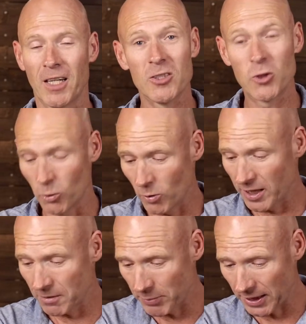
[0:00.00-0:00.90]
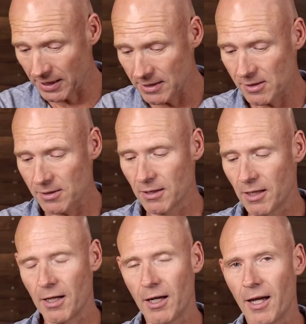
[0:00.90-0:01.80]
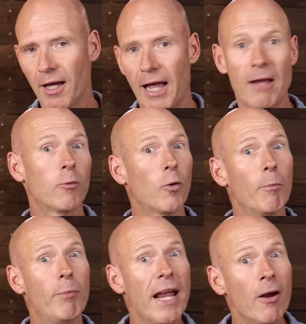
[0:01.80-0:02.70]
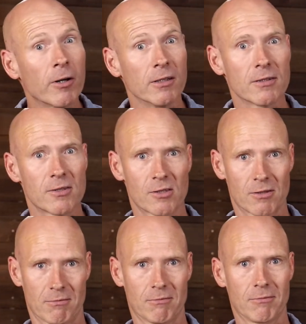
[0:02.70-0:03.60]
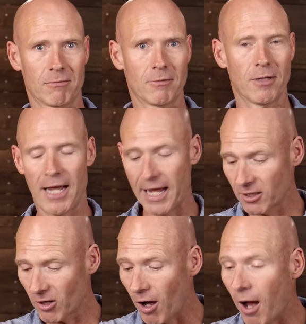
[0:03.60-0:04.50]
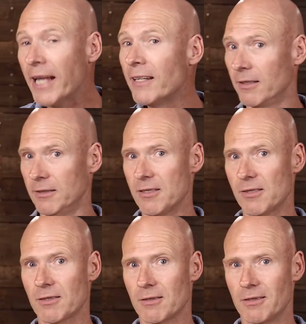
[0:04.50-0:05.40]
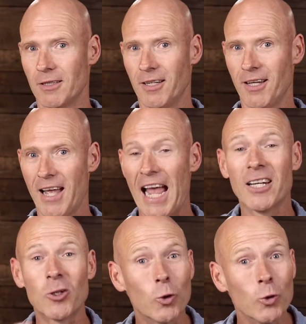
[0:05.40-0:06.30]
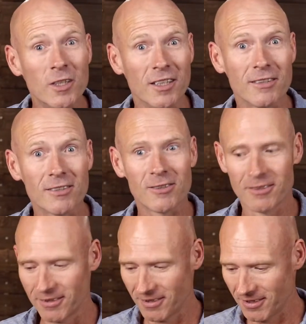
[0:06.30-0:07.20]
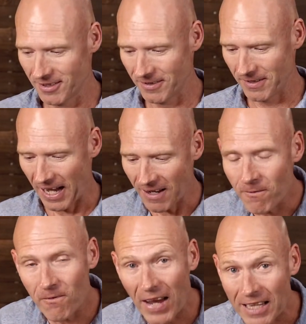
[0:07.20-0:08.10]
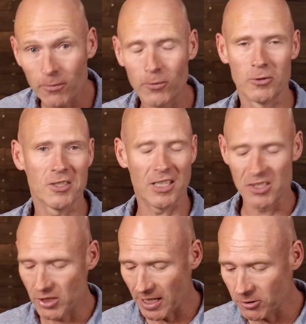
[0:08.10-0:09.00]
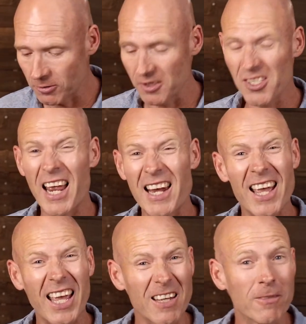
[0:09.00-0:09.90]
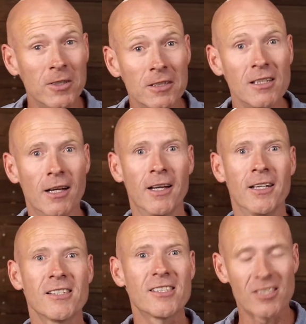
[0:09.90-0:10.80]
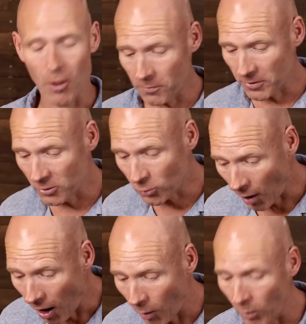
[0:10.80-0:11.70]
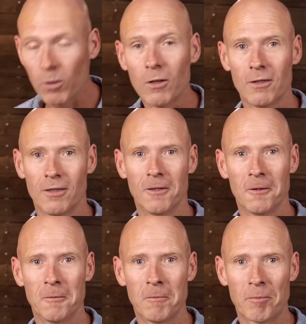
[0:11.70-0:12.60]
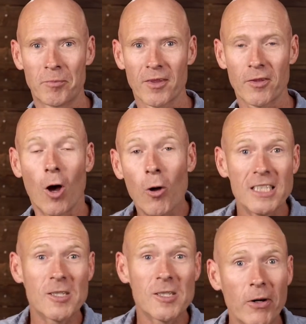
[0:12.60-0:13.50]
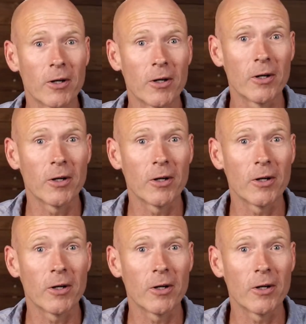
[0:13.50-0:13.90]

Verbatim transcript: and joy and peace and forbearance and kindness and goodness and faithfulness and gentleness and even self-control. The Holy Spirit